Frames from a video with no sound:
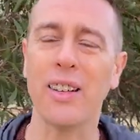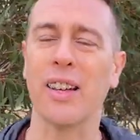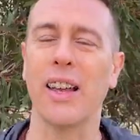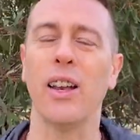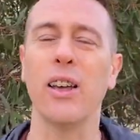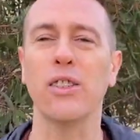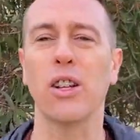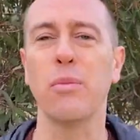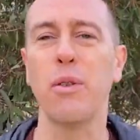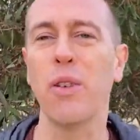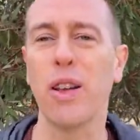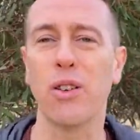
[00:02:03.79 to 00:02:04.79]
it can actually
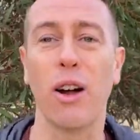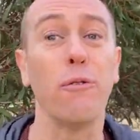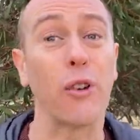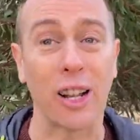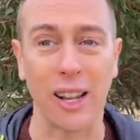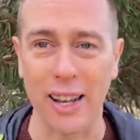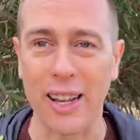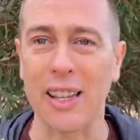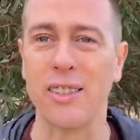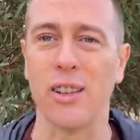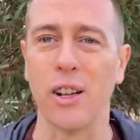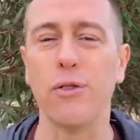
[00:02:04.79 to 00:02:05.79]
be really great for
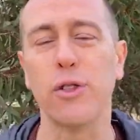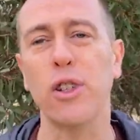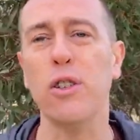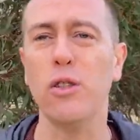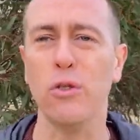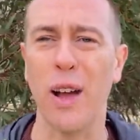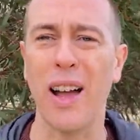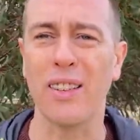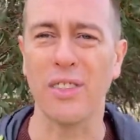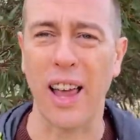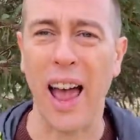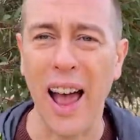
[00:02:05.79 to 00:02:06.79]
cleaning surfaces
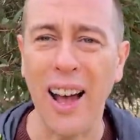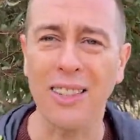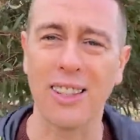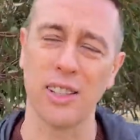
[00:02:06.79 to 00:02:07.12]
around your house.